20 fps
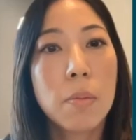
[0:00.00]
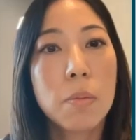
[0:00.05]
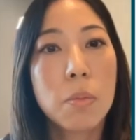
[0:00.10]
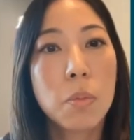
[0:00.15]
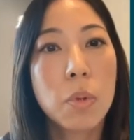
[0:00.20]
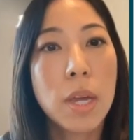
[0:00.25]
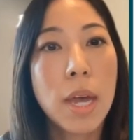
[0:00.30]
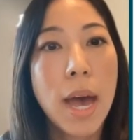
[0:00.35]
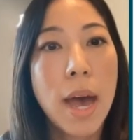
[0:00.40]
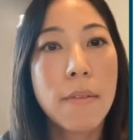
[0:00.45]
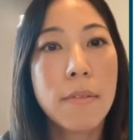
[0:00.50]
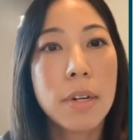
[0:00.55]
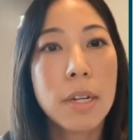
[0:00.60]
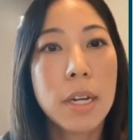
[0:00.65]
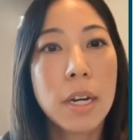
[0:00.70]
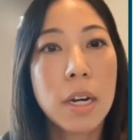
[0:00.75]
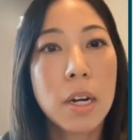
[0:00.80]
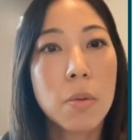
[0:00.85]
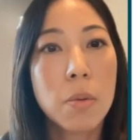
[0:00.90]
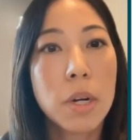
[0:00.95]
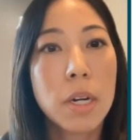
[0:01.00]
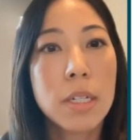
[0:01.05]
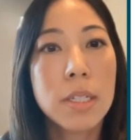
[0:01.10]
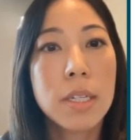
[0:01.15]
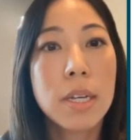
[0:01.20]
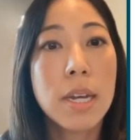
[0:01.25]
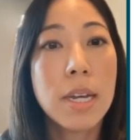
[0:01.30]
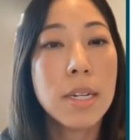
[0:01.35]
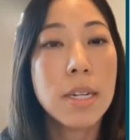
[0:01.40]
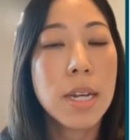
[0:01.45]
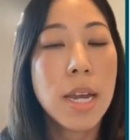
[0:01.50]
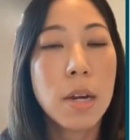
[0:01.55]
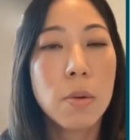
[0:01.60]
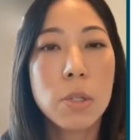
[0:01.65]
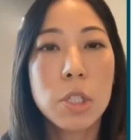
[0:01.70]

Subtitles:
We have it here, whereas intake,